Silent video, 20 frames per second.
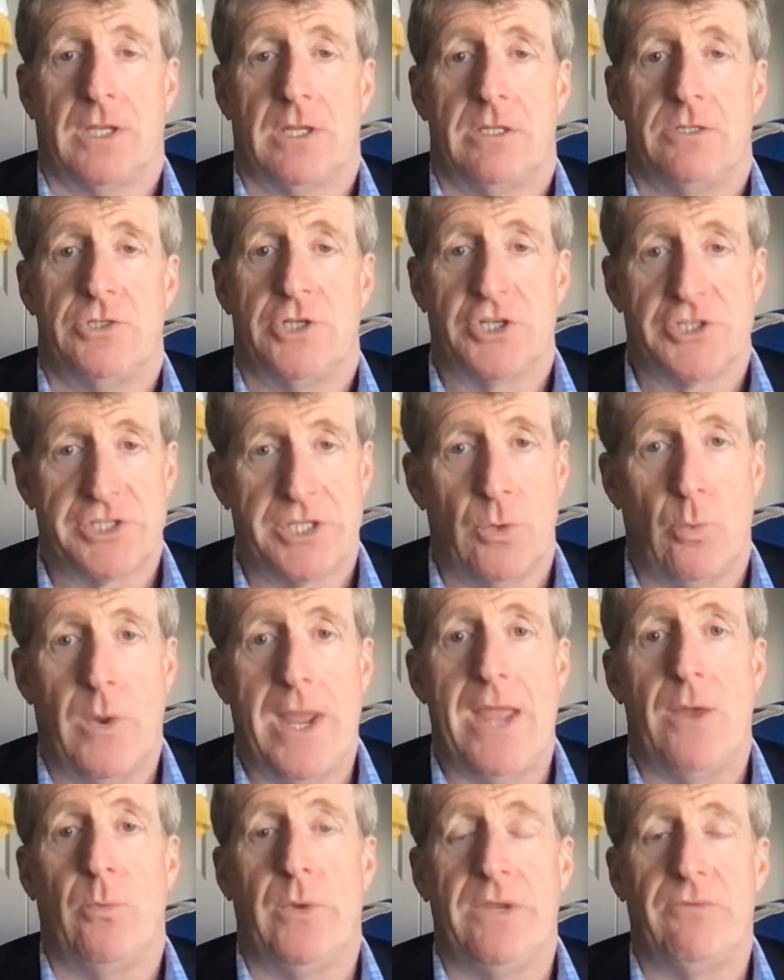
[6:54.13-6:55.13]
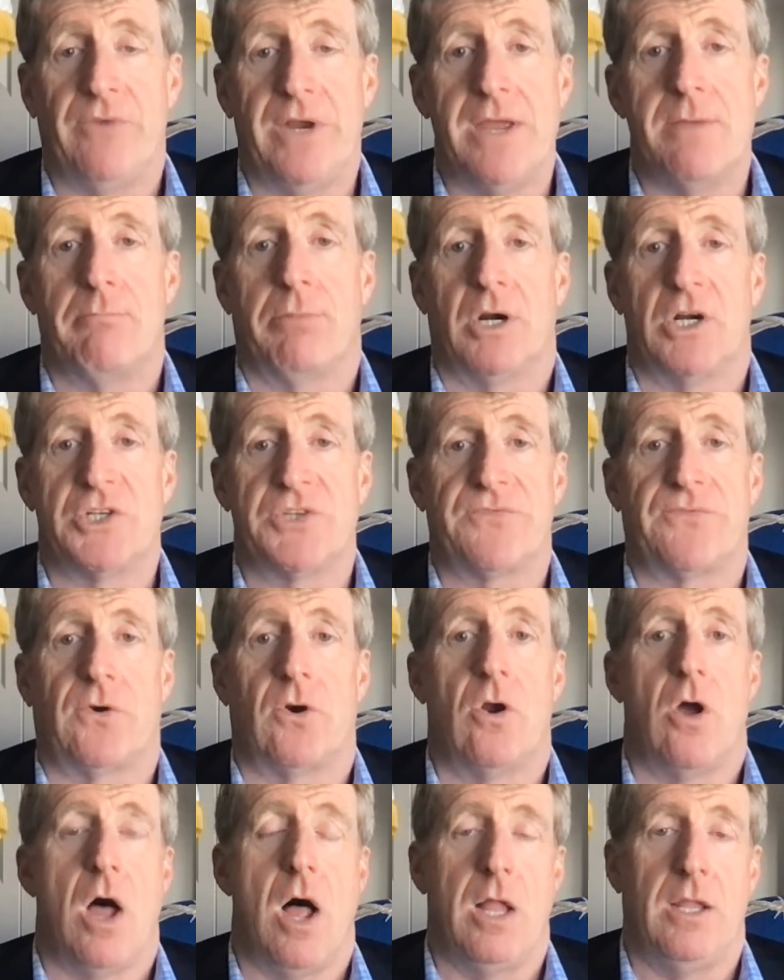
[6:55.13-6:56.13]
just the way we reimburse for
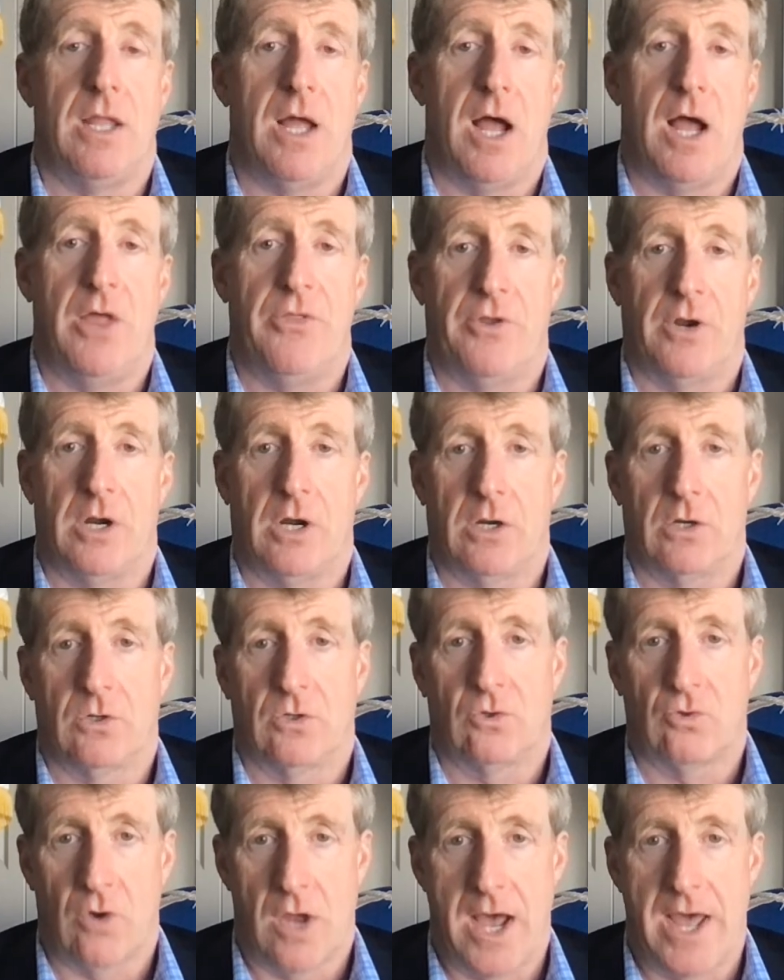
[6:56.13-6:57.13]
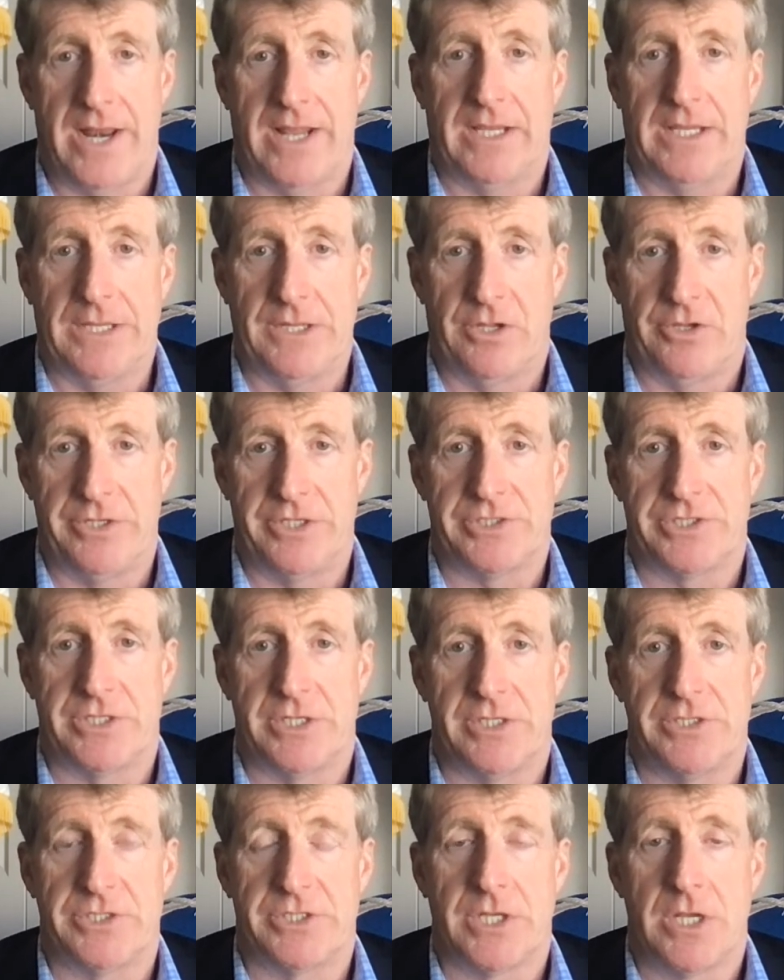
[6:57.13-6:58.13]
all other chronic
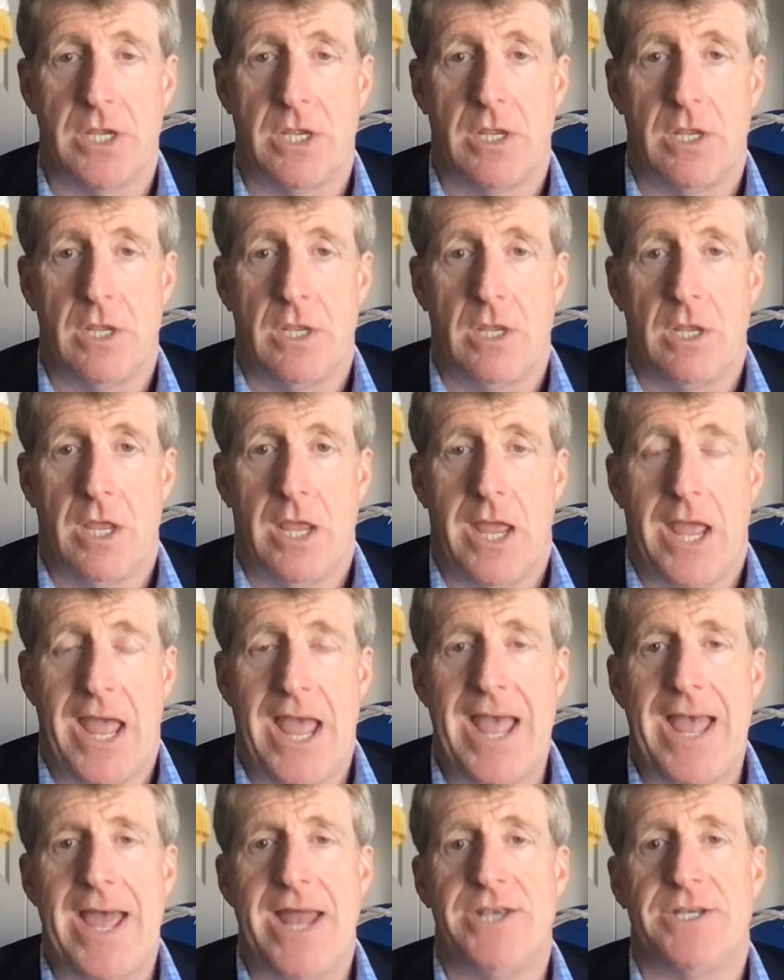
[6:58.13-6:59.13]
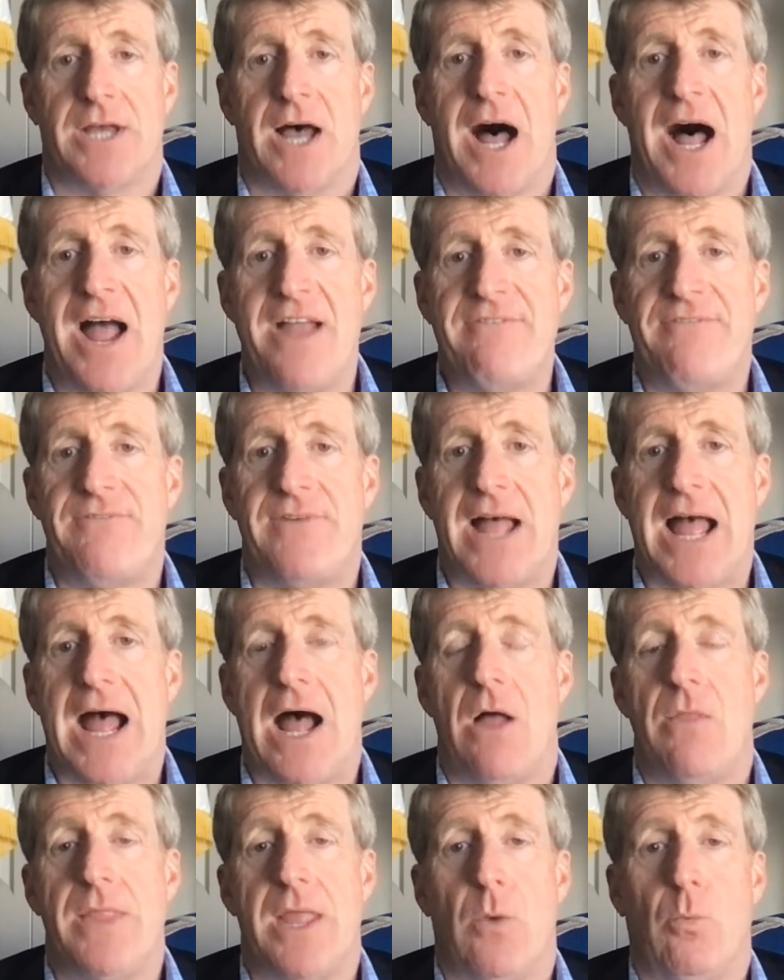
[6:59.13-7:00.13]
illnesses. And I
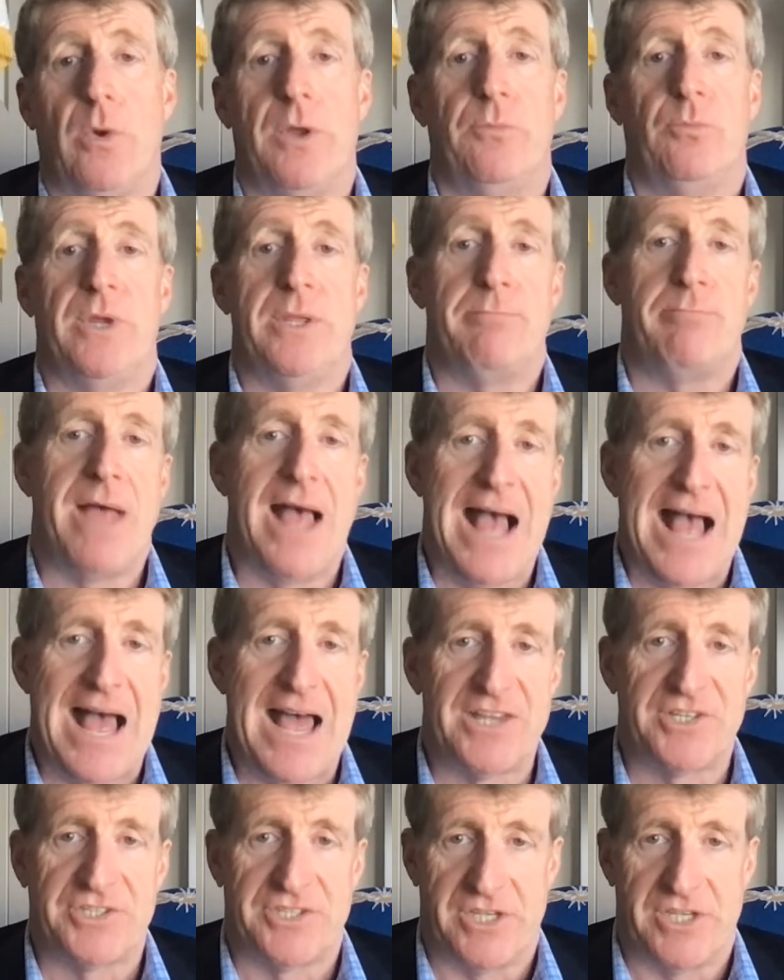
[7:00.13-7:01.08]
found that when we passed